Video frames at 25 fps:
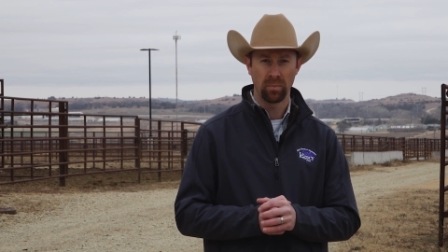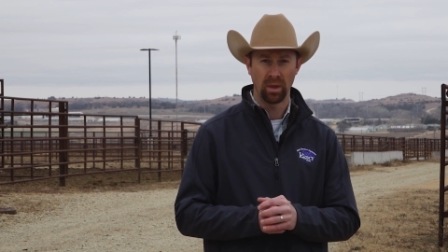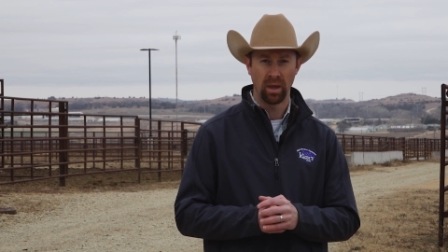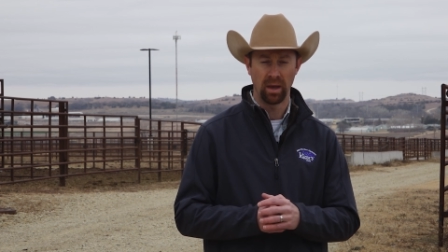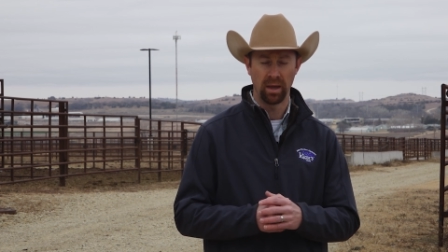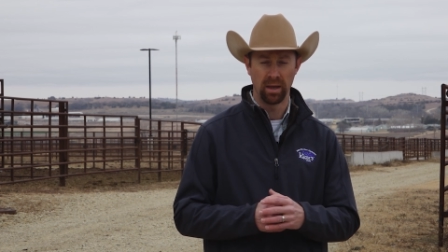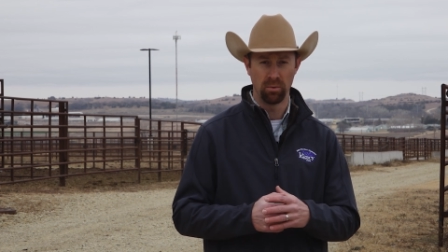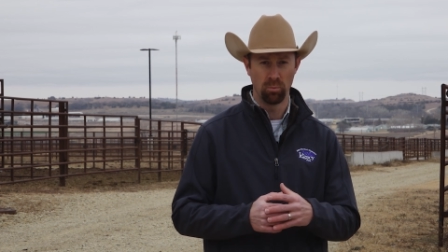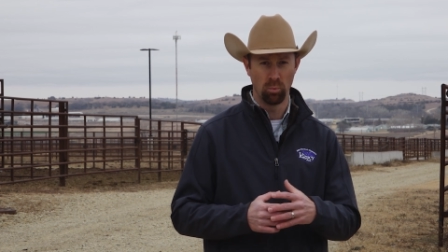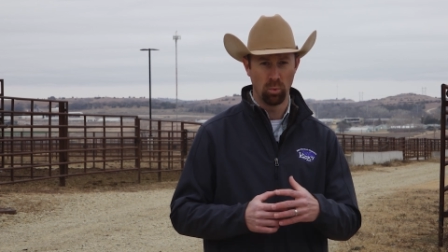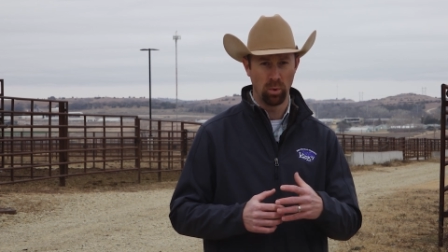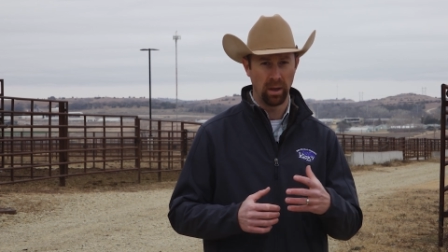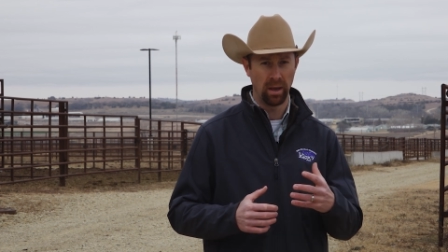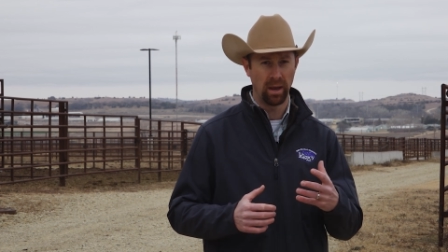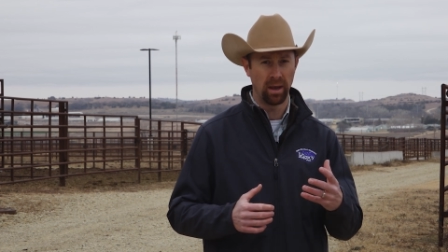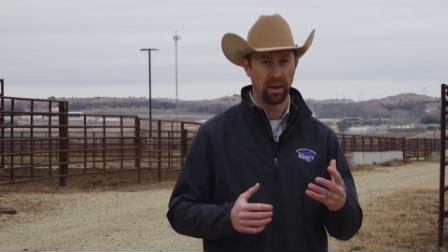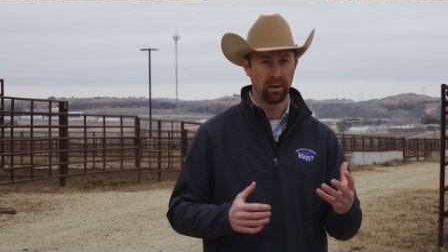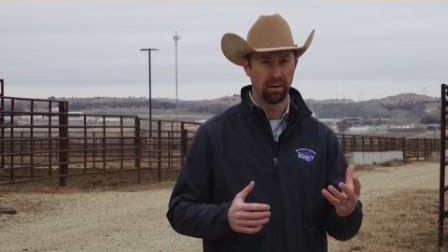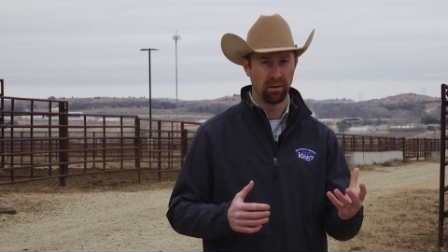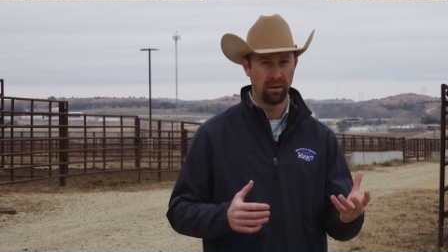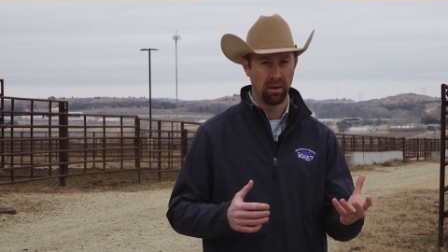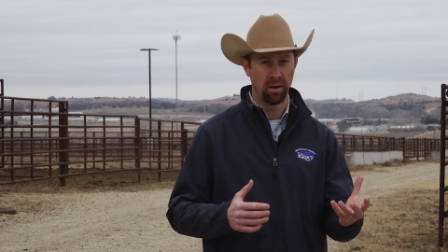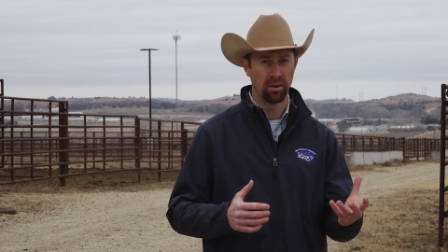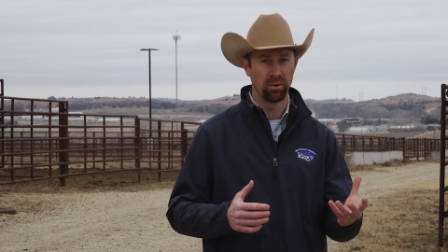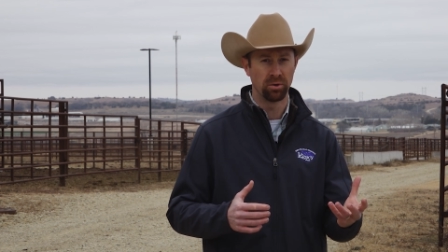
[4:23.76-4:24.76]
and, what,
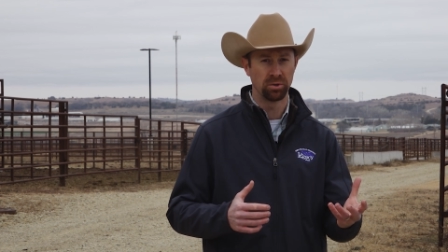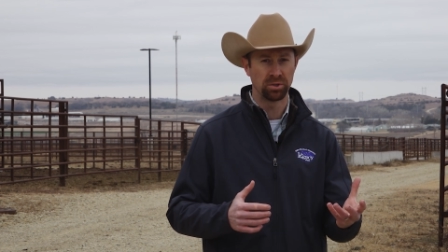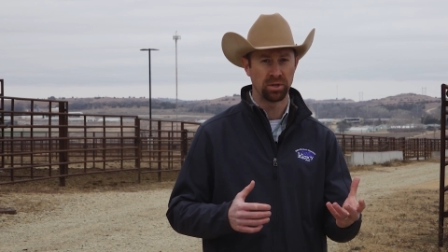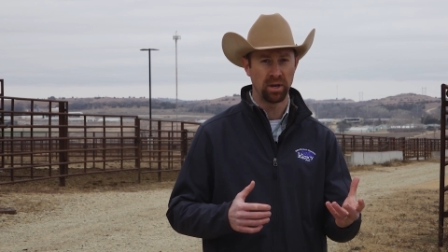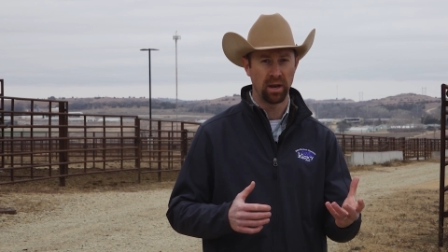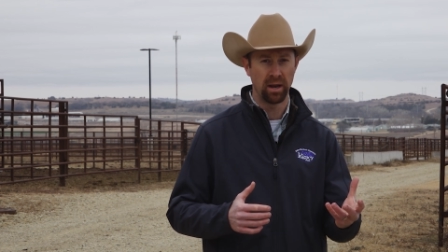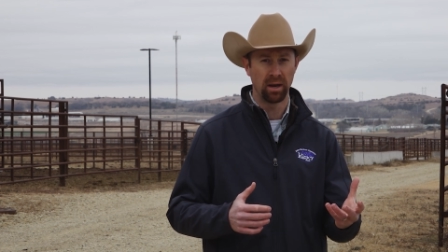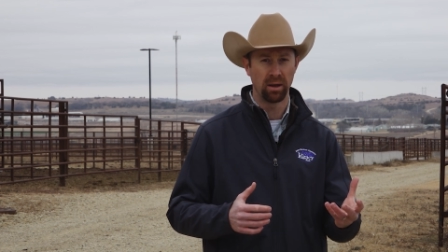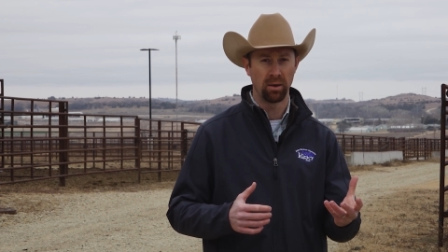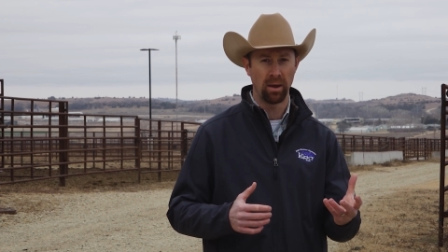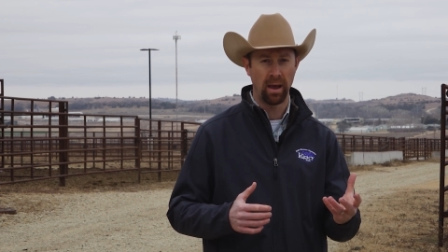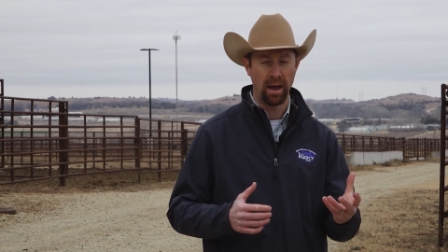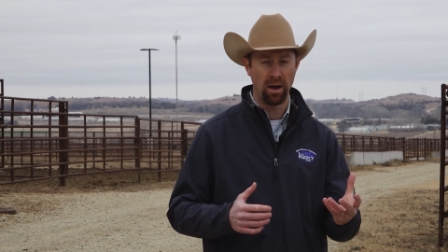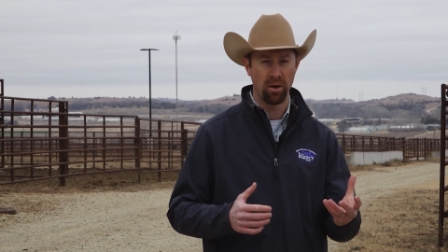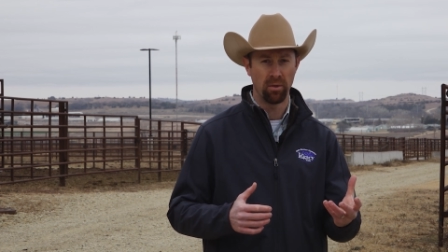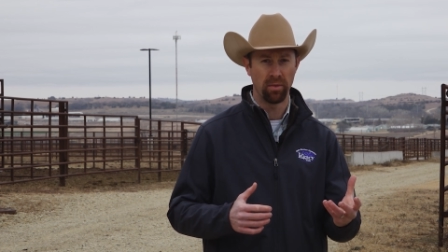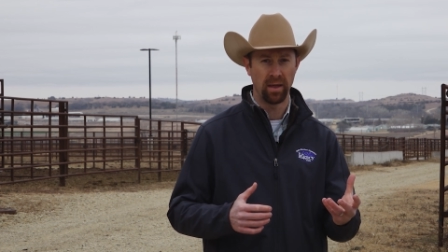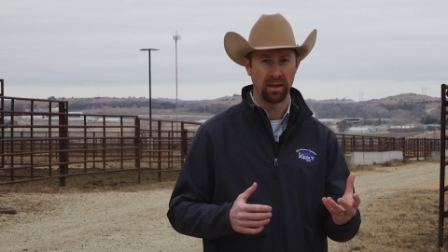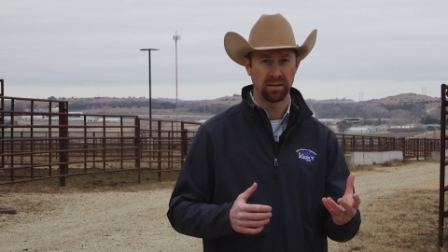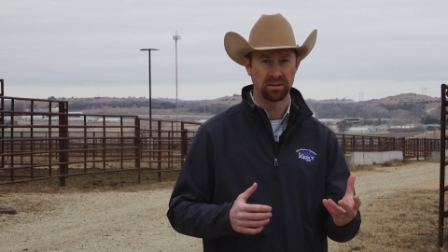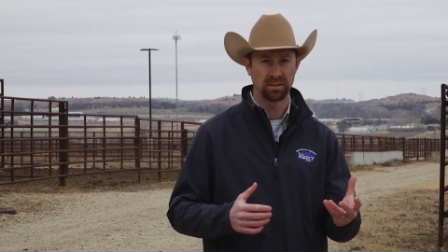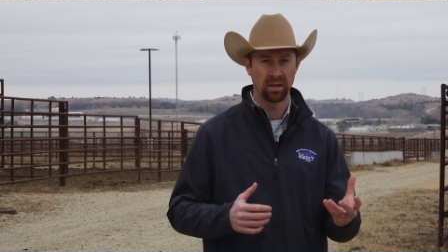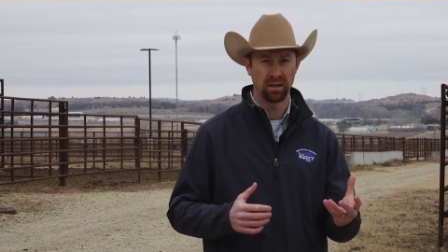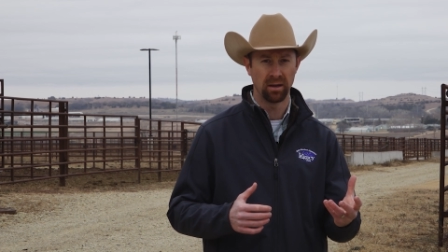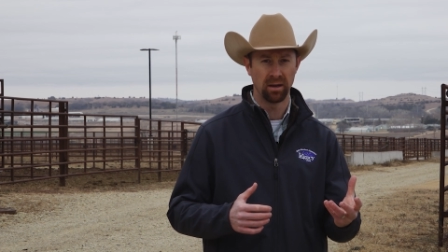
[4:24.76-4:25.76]
and understanding how
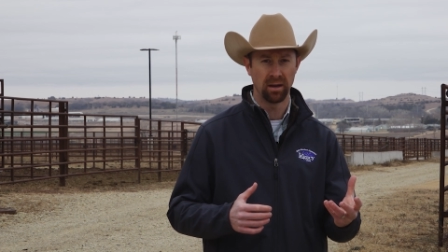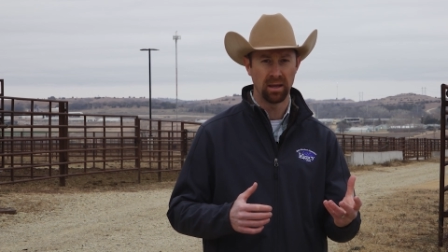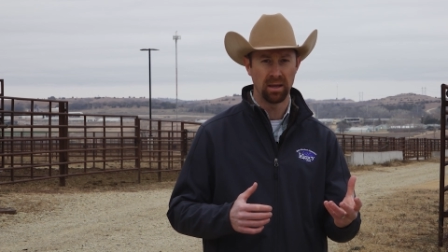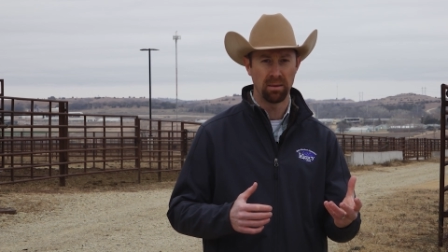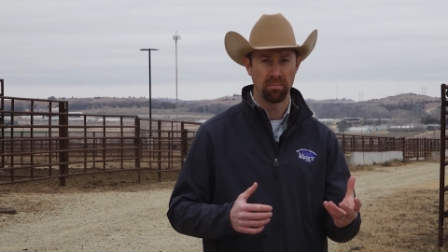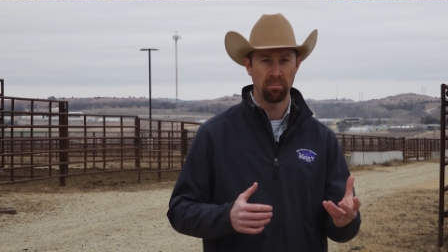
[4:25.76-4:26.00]
that's going to